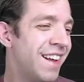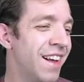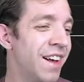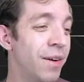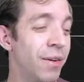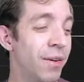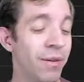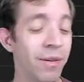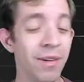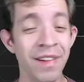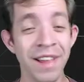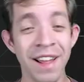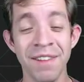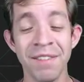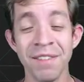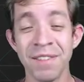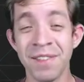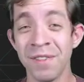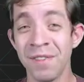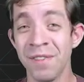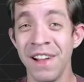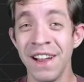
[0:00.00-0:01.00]
We'll have
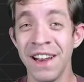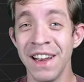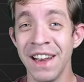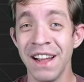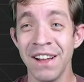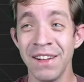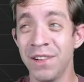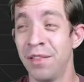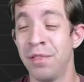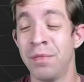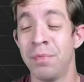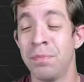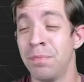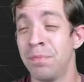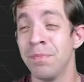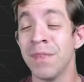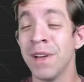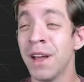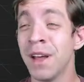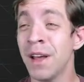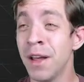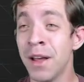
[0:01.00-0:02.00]
to find out. Just
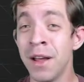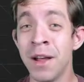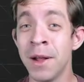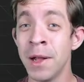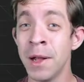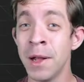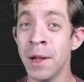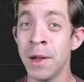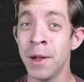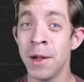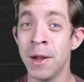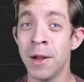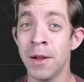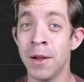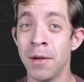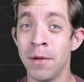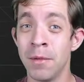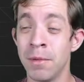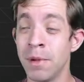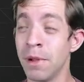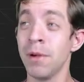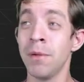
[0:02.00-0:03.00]

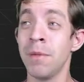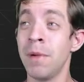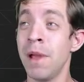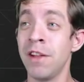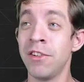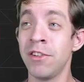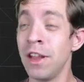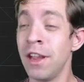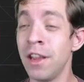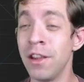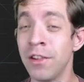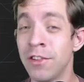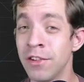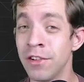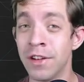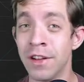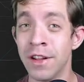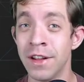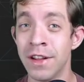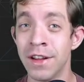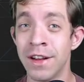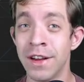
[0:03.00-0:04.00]
pure imagination
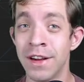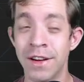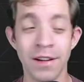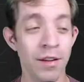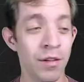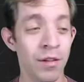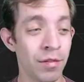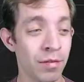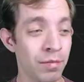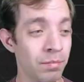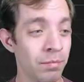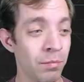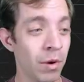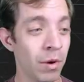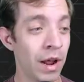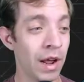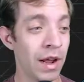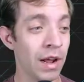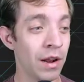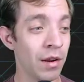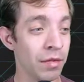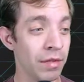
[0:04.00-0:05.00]
is what
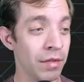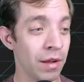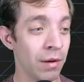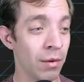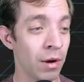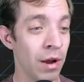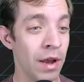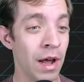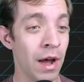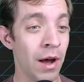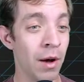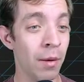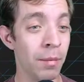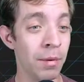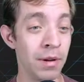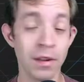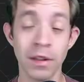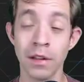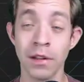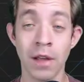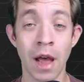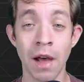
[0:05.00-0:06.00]
I gotta say right now, but
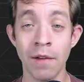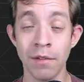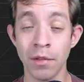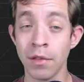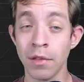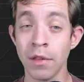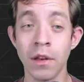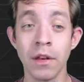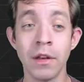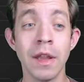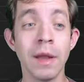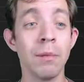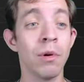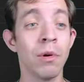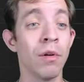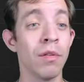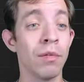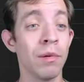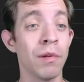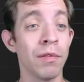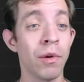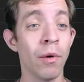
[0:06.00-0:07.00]
obviously the team
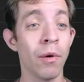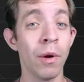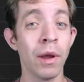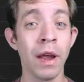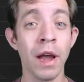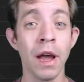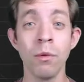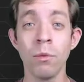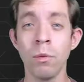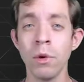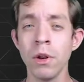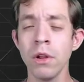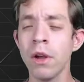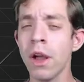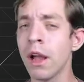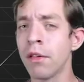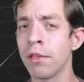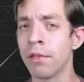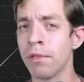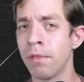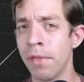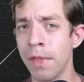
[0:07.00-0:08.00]
knows what's going on. What do you
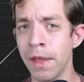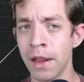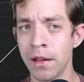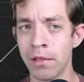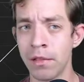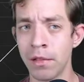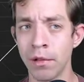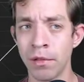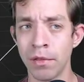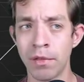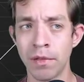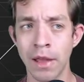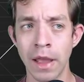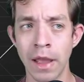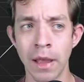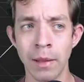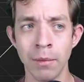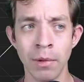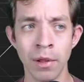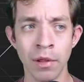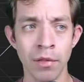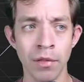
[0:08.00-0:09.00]
guys think this
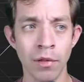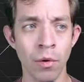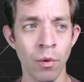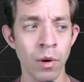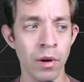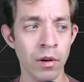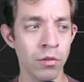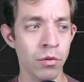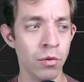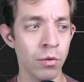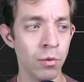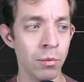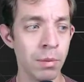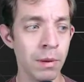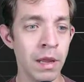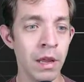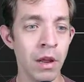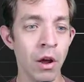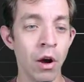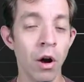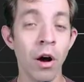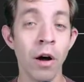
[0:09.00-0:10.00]
game is going to
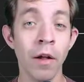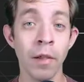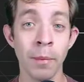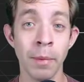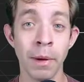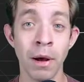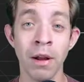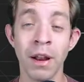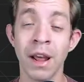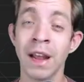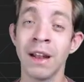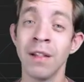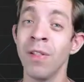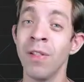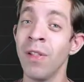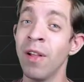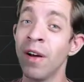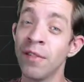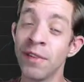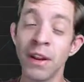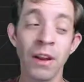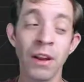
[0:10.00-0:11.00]
be all about? I'd
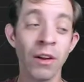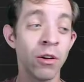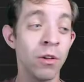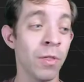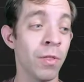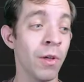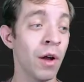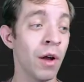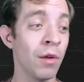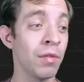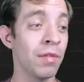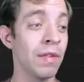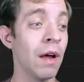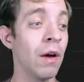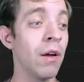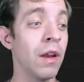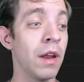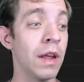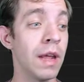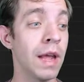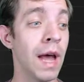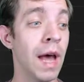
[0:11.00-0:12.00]
love to hear your thoughts down in
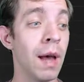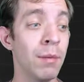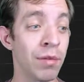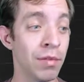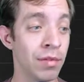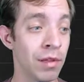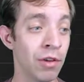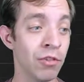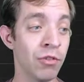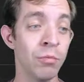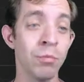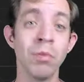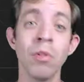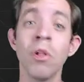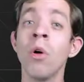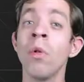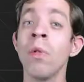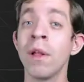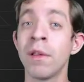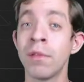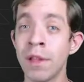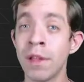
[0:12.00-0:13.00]
the comment section below.
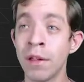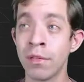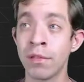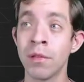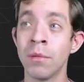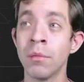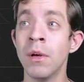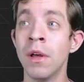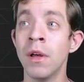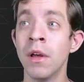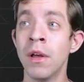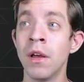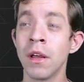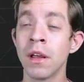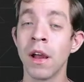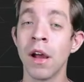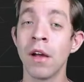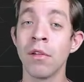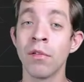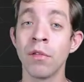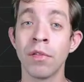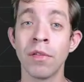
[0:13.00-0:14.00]
Let's get some
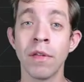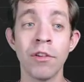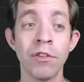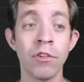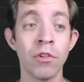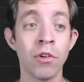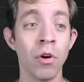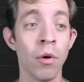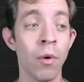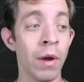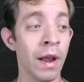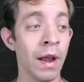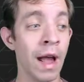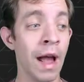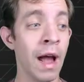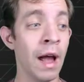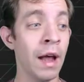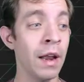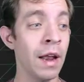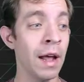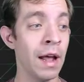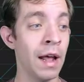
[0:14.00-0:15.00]
conversation going
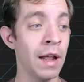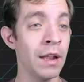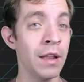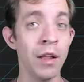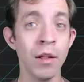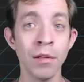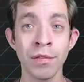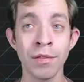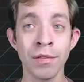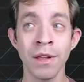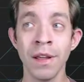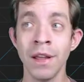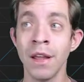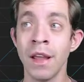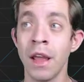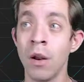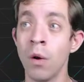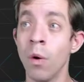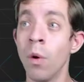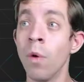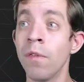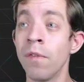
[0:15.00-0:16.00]
on this,
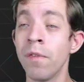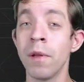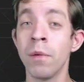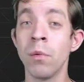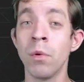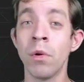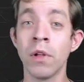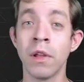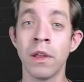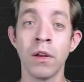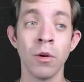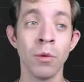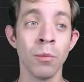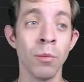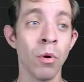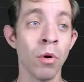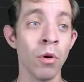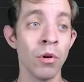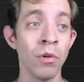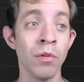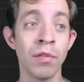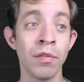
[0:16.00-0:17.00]
and hopefully we'll hear
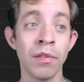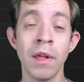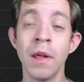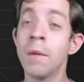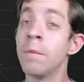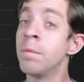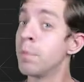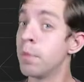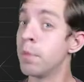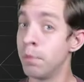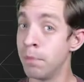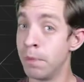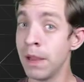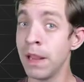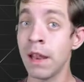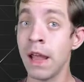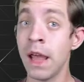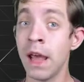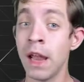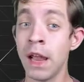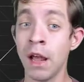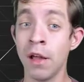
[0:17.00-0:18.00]
more news, being
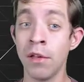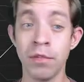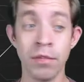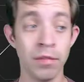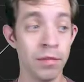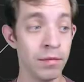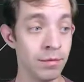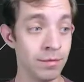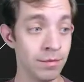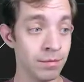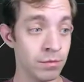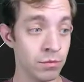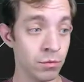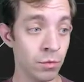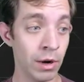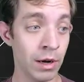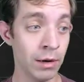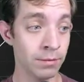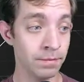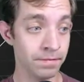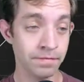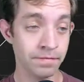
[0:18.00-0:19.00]
that, as
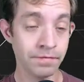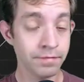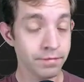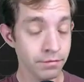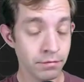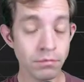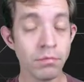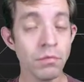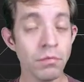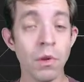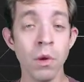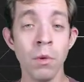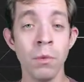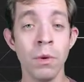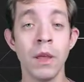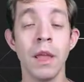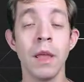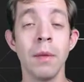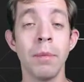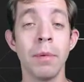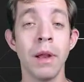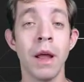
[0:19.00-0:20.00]
well, you
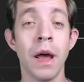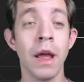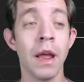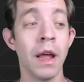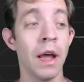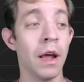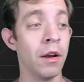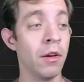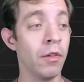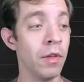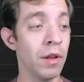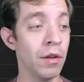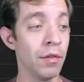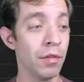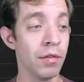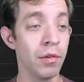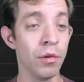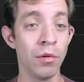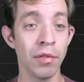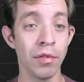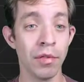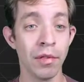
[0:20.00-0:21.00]
keep an eye on the latest
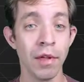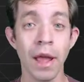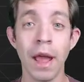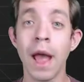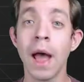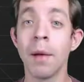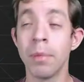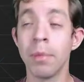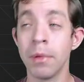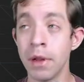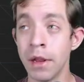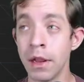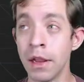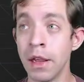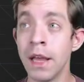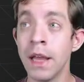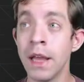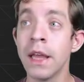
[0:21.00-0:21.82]
news happening.